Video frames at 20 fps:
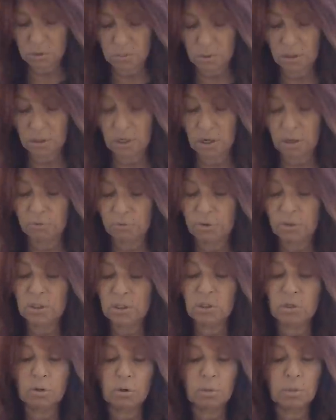as well, and I feel
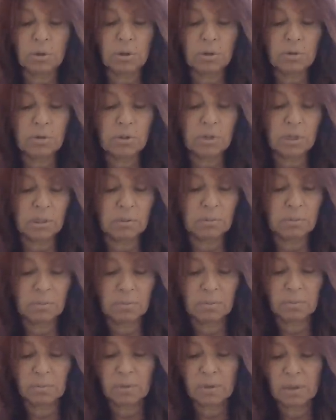it's your person.
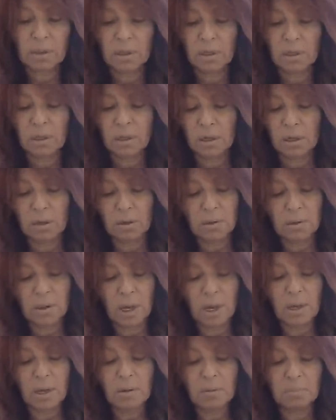
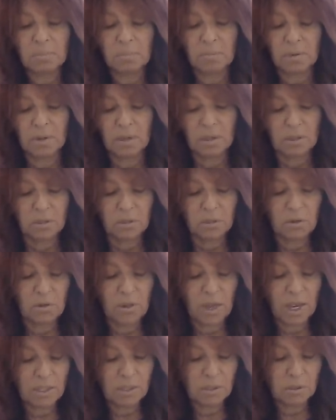Okay? So
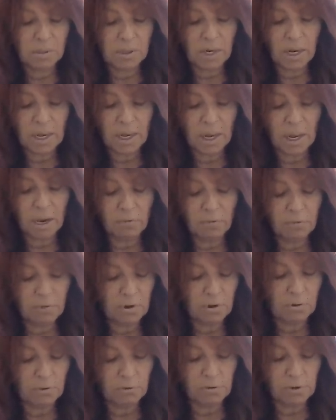that's what I have for
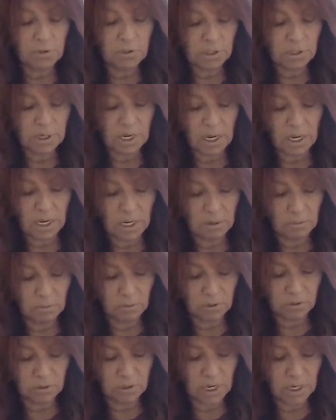you for today.
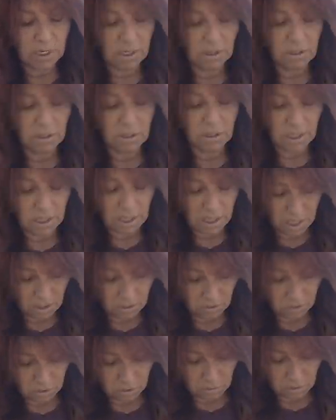We'll take a look
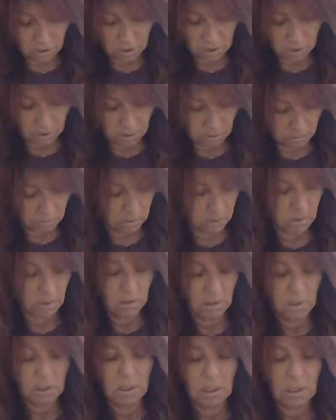again tomorrow
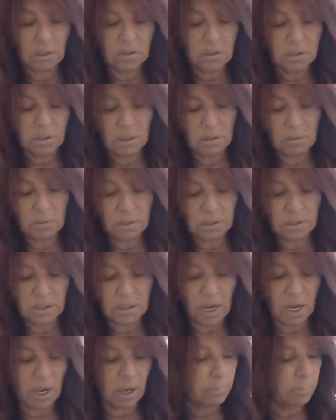and see what's
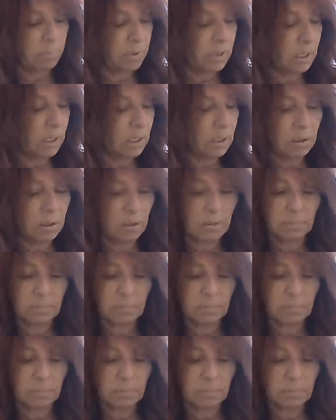happening.